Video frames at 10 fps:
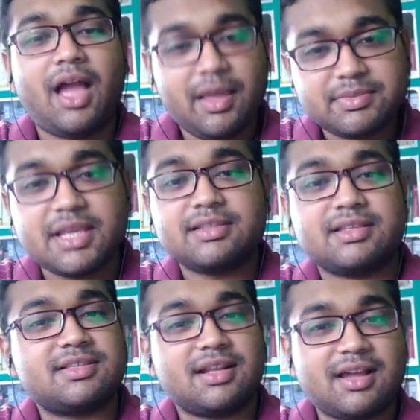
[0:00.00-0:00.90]
I'm Chaitanya
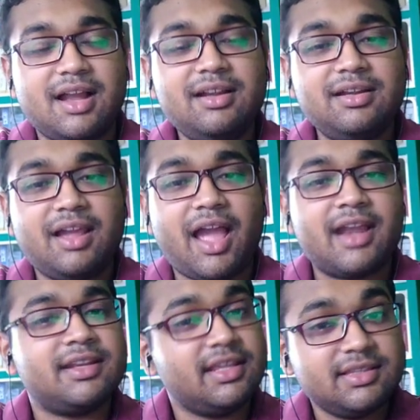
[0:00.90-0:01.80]
Sarkar,
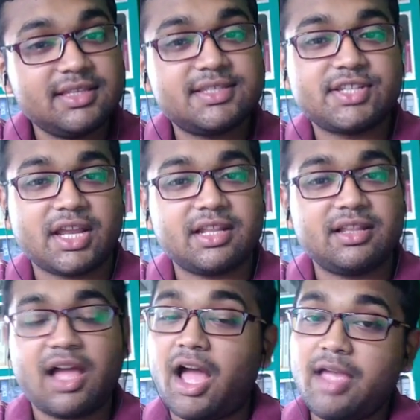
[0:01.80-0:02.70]
and in this channel,
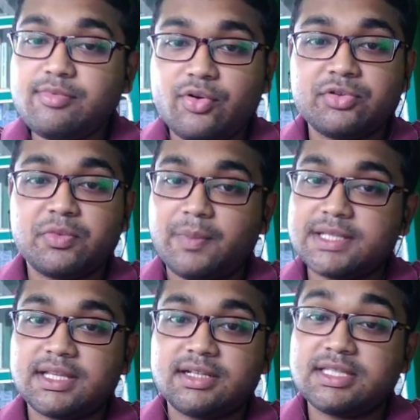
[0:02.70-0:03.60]
I'm going to
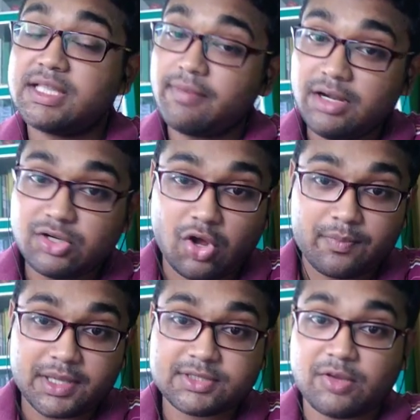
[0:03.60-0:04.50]
present several
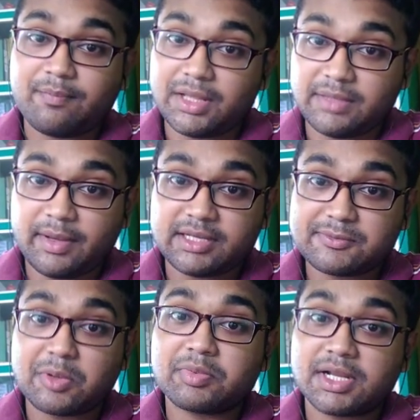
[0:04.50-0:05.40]
topics of
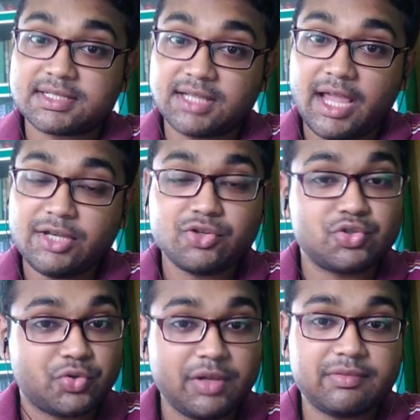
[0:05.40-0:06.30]
mathematics for plus 9 to
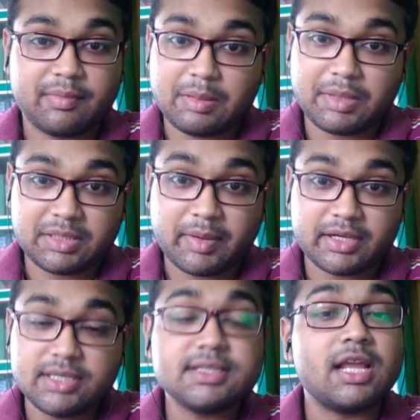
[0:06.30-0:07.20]
12 level
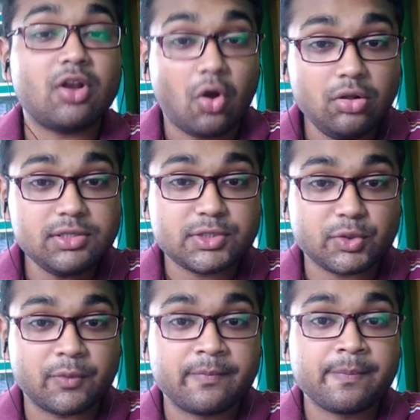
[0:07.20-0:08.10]
mathematics, and
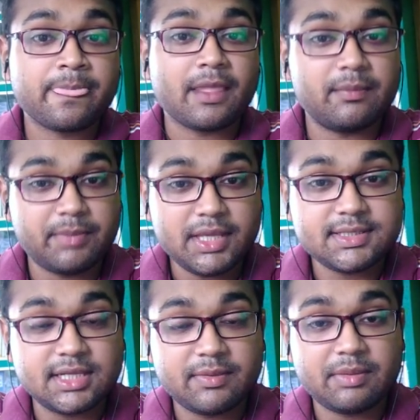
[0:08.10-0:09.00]
also
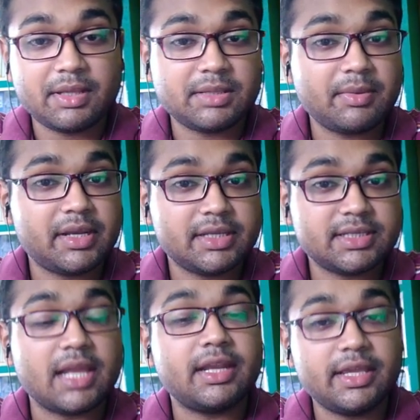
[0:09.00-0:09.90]
BSc level
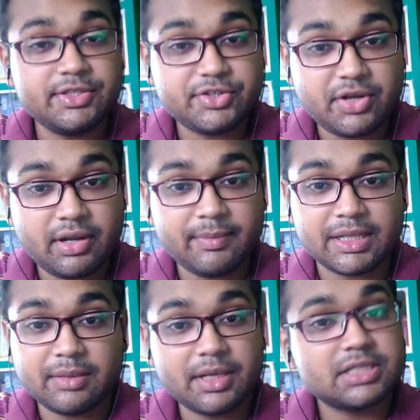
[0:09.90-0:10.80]
mathematics and engineering
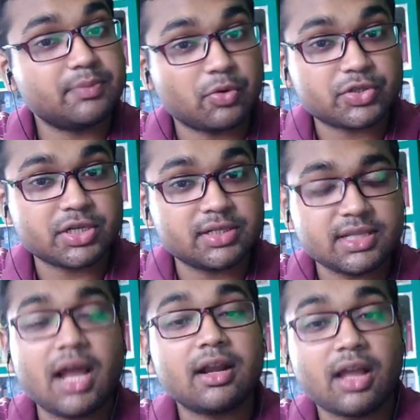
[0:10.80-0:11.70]
mathematics portions
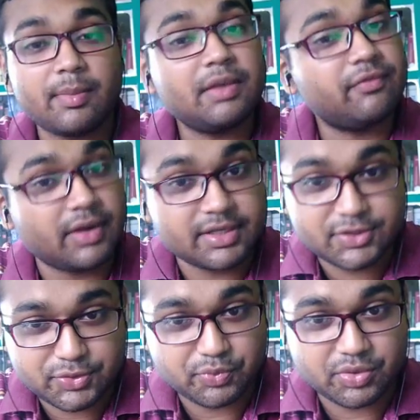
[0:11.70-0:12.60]
are coming very
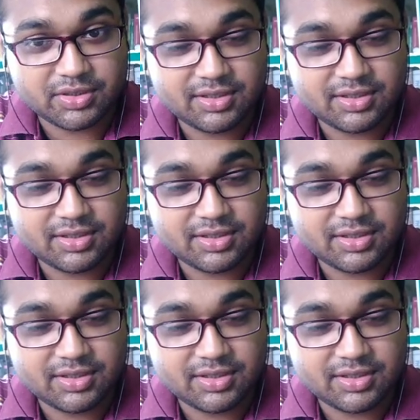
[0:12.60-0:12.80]
soon.